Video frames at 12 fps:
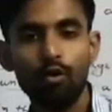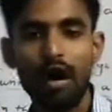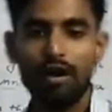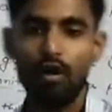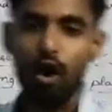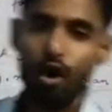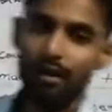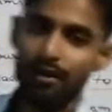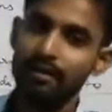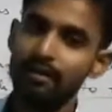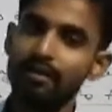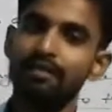
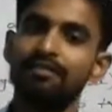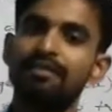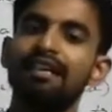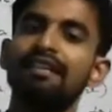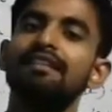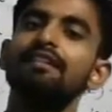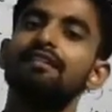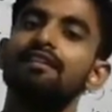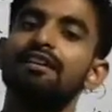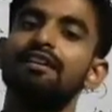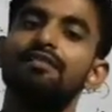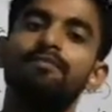or, then
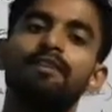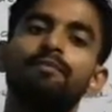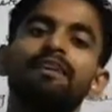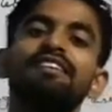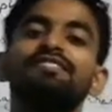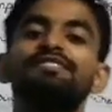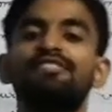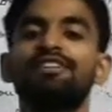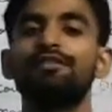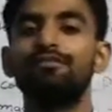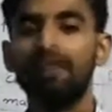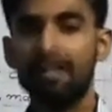it will be
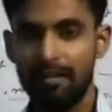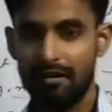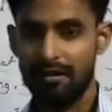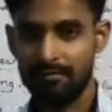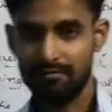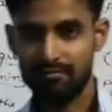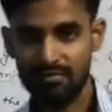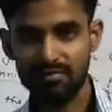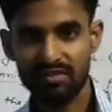singular.